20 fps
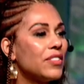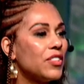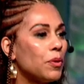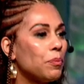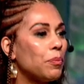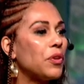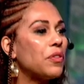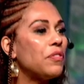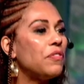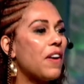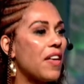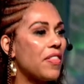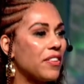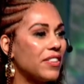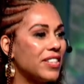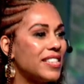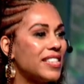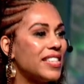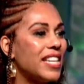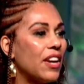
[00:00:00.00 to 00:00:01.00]
your birth father
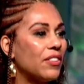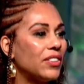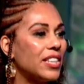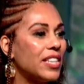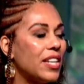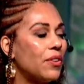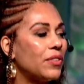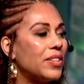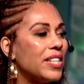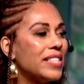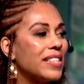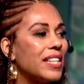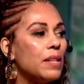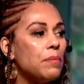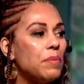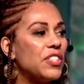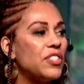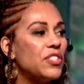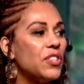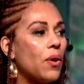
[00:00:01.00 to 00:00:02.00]
in Sierra Leone. He's going to
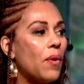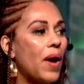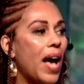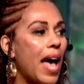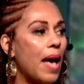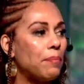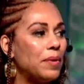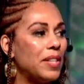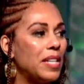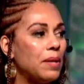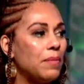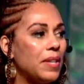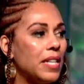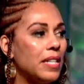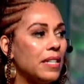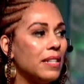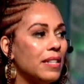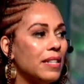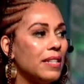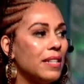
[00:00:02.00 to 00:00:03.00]
be so happy to
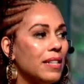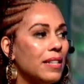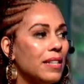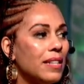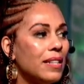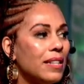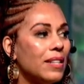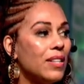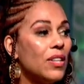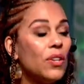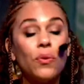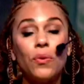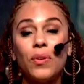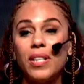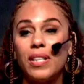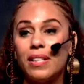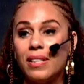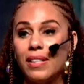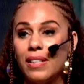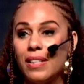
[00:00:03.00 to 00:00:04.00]
meet you
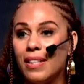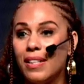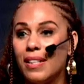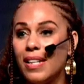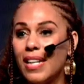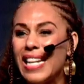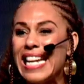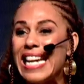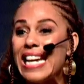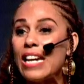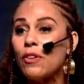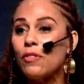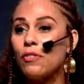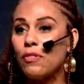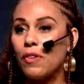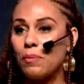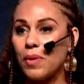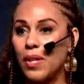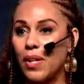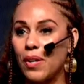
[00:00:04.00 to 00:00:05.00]
and hear
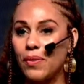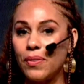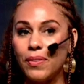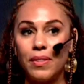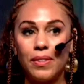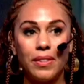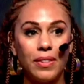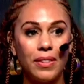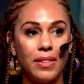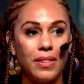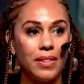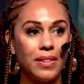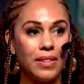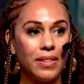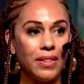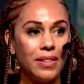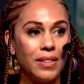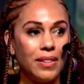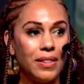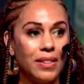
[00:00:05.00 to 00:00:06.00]
from you."
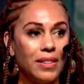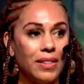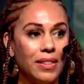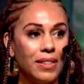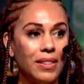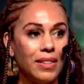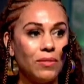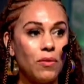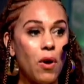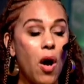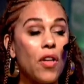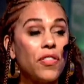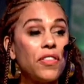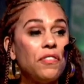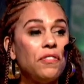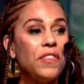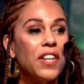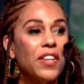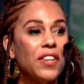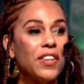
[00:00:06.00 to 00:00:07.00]
Well, all the
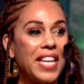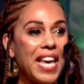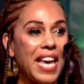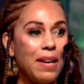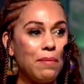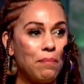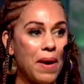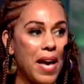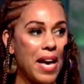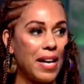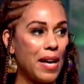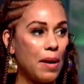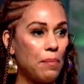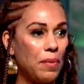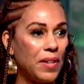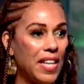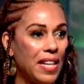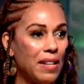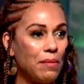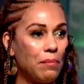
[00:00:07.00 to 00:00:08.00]
fear came back up
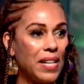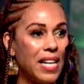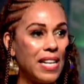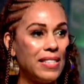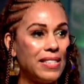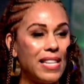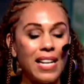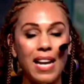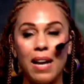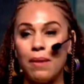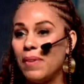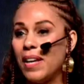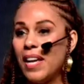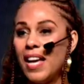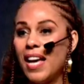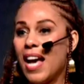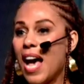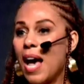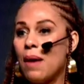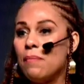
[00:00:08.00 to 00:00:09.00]
again, but I said, I'm
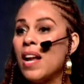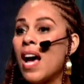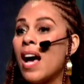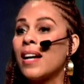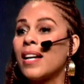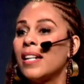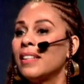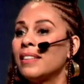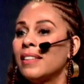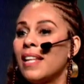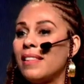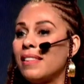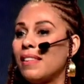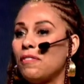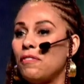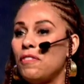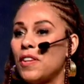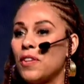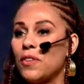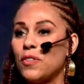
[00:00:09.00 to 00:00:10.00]
not going to let the
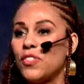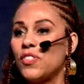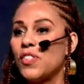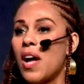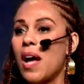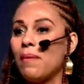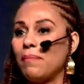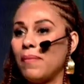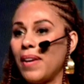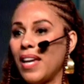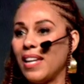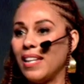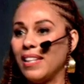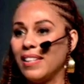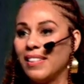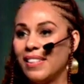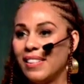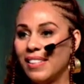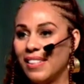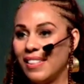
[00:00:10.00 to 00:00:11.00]
fear stop me.
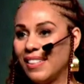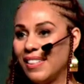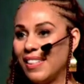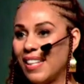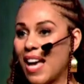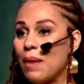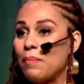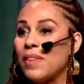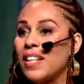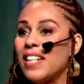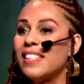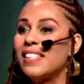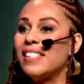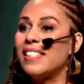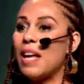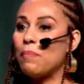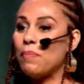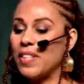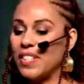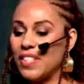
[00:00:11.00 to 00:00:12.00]
I'm going to
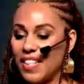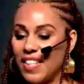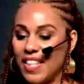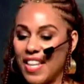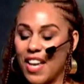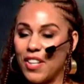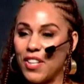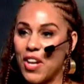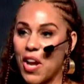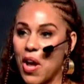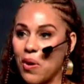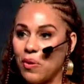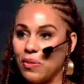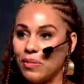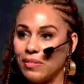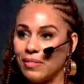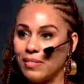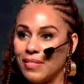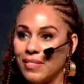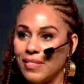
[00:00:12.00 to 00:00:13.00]
step into the unknown.
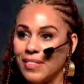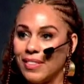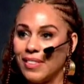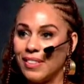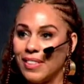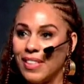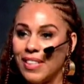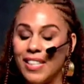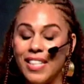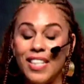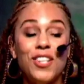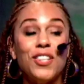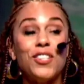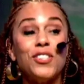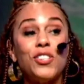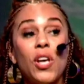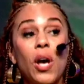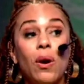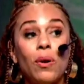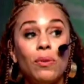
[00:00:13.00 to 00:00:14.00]

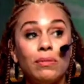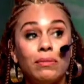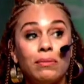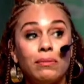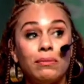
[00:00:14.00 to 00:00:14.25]
So